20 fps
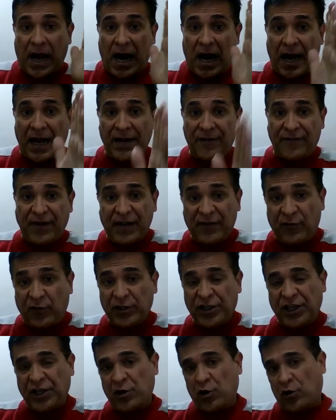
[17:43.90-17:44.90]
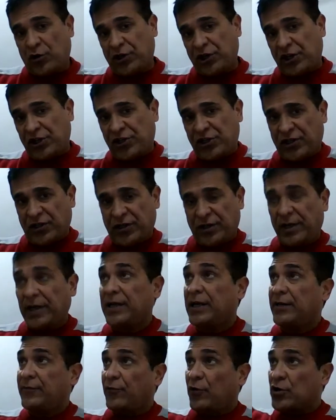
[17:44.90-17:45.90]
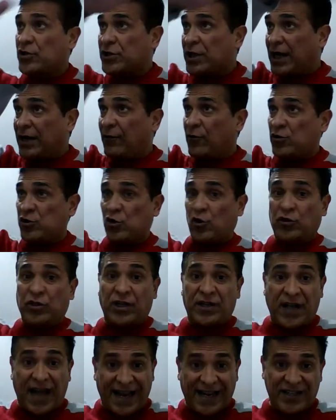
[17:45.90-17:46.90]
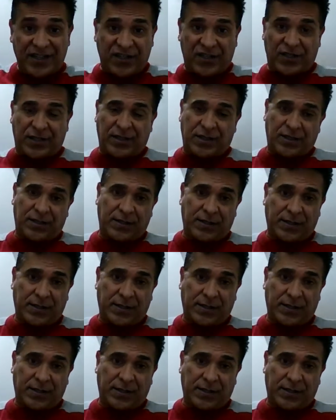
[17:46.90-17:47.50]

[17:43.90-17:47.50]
I went for the inauguration, and it was I was on the dais,